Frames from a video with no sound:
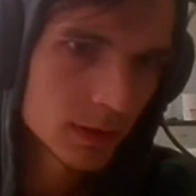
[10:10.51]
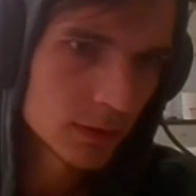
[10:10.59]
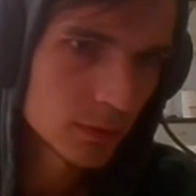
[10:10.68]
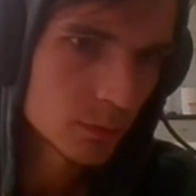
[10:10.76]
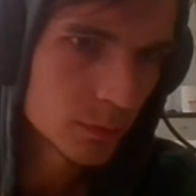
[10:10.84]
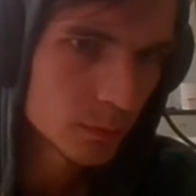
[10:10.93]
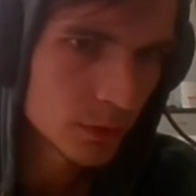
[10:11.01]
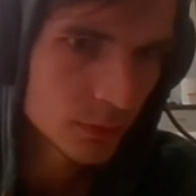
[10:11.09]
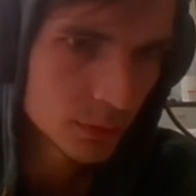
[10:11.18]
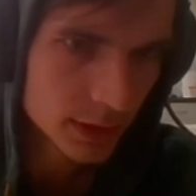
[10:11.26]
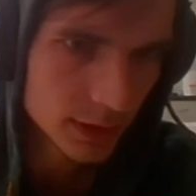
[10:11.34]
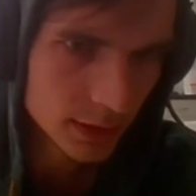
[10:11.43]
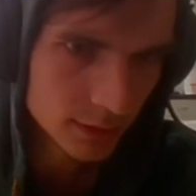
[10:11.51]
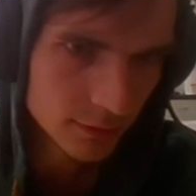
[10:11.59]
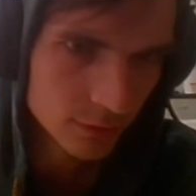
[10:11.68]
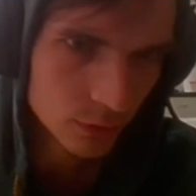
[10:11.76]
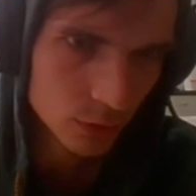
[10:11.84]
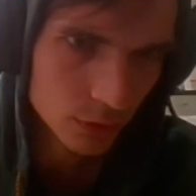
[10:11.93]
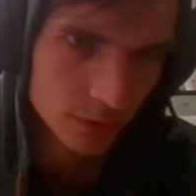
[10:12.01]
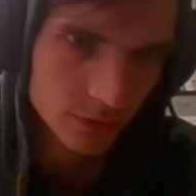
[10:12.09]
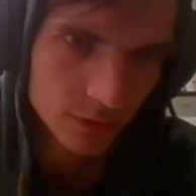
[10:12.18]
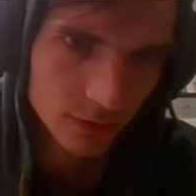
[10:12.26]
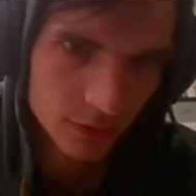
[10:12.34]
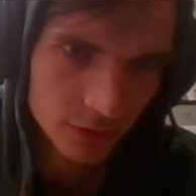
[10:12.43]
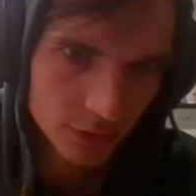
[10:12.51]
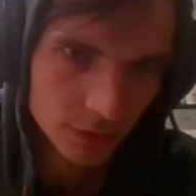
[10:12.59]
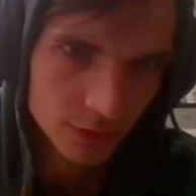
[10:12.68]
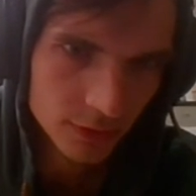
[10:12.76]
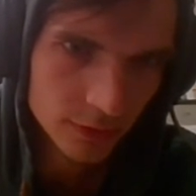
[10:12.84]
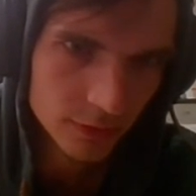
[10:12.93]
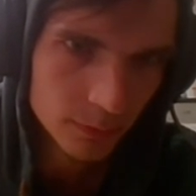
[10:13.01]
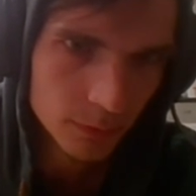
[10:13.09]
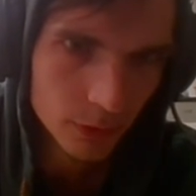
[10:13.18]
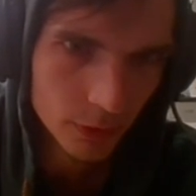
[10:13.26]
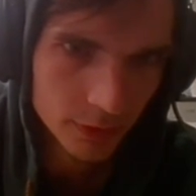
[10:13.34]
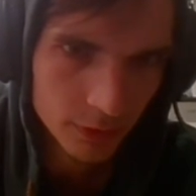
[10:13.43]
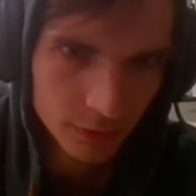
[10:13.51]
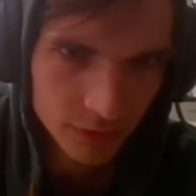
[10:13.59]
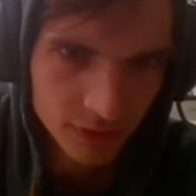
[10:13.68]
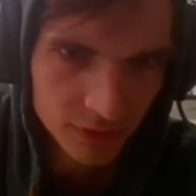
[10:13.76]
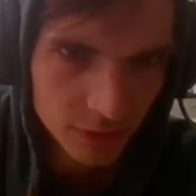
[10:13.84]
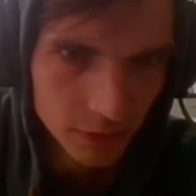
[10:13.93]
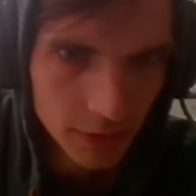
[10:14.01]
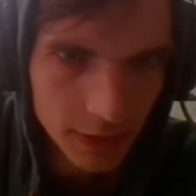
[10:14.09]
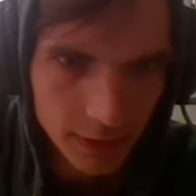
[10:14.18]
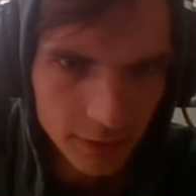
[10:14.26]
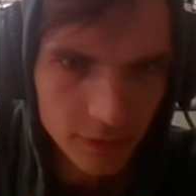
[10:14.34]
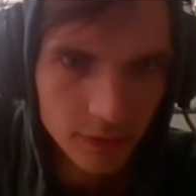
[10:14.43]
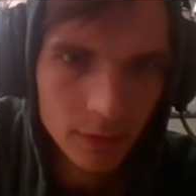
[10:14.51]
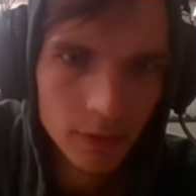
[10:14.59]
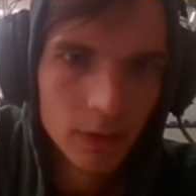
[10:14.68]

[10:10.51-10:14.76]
go between and forth certain support and resistor lines.